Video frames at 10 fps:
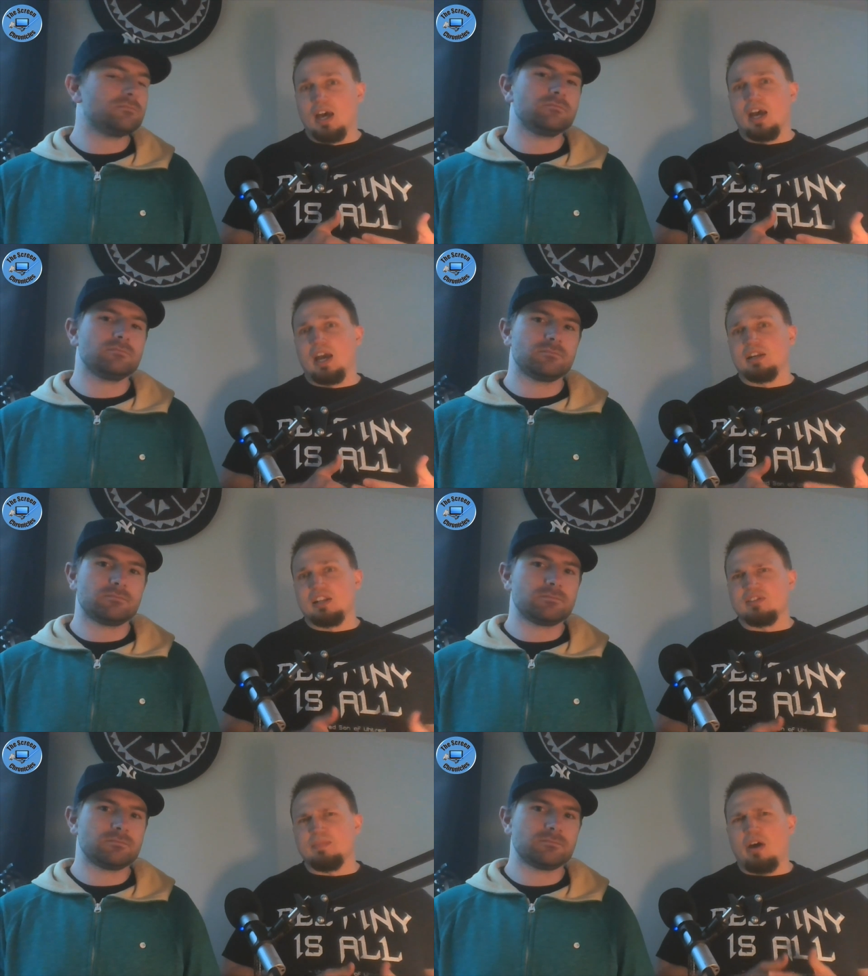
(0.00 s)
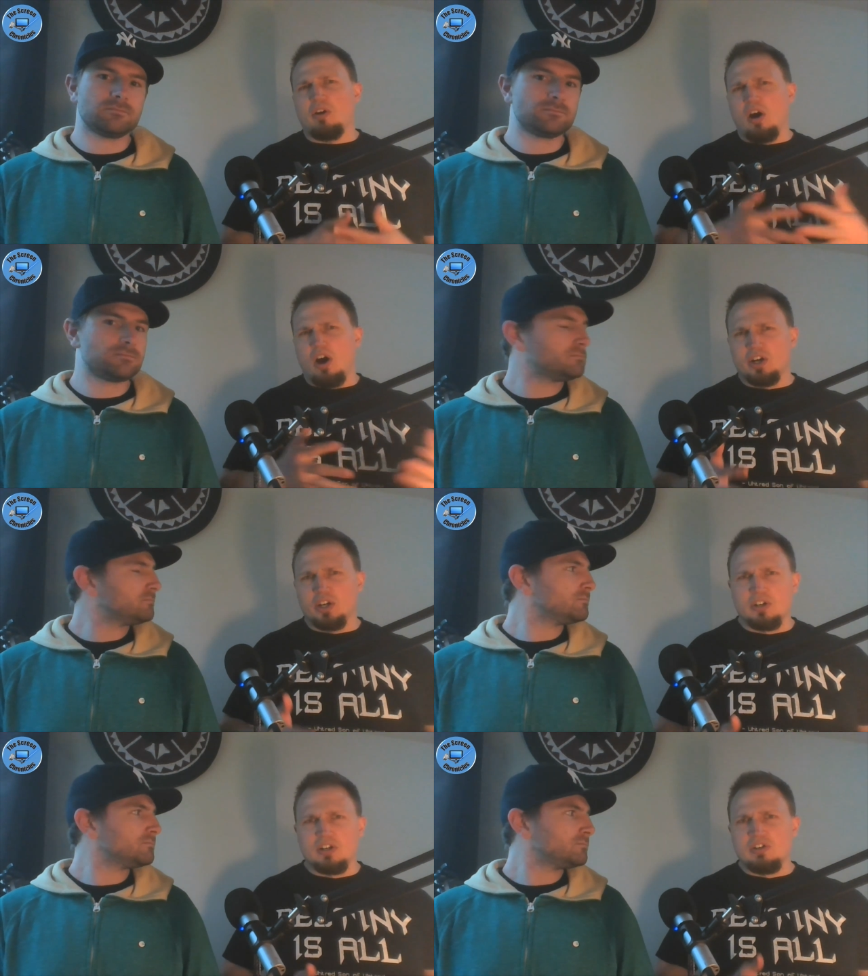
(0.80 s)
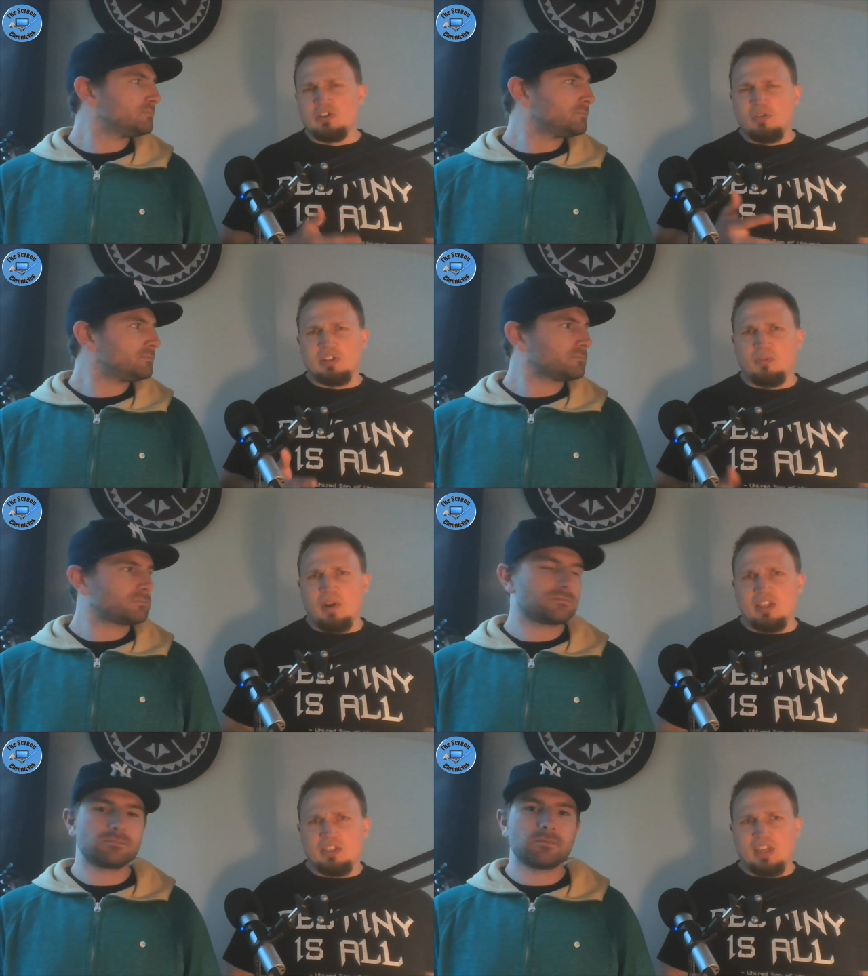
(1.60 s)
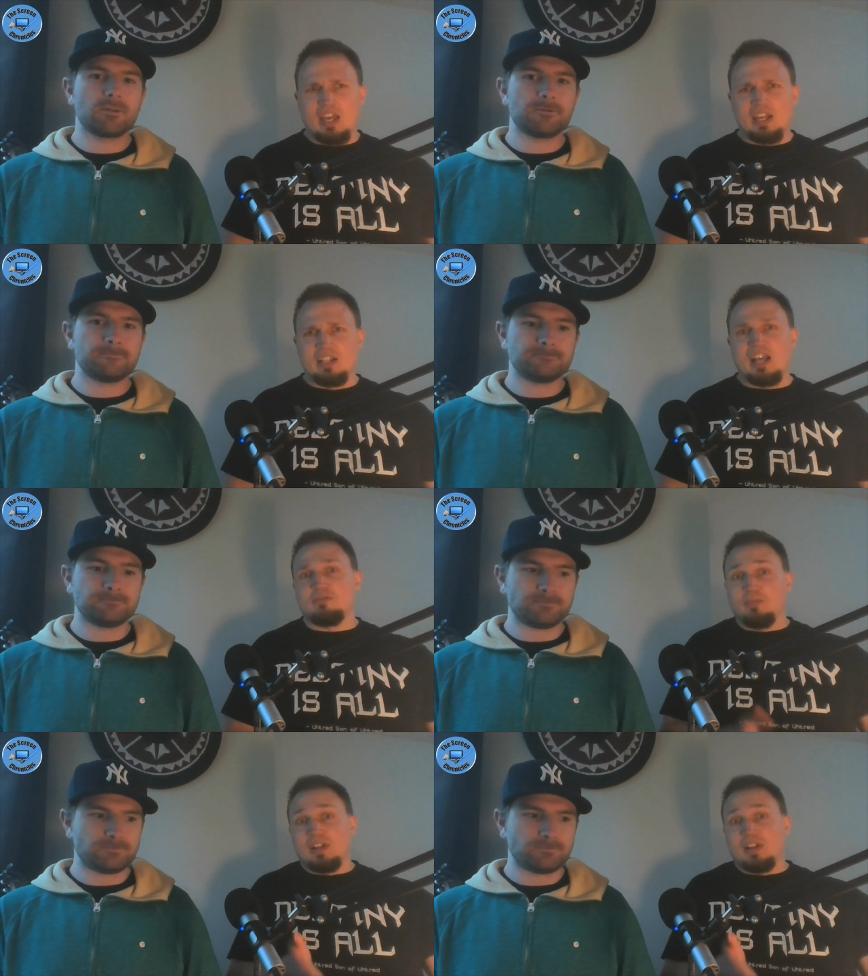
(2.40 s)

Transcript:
Speaker 1: And it's about honor and doing the right thing, and that's what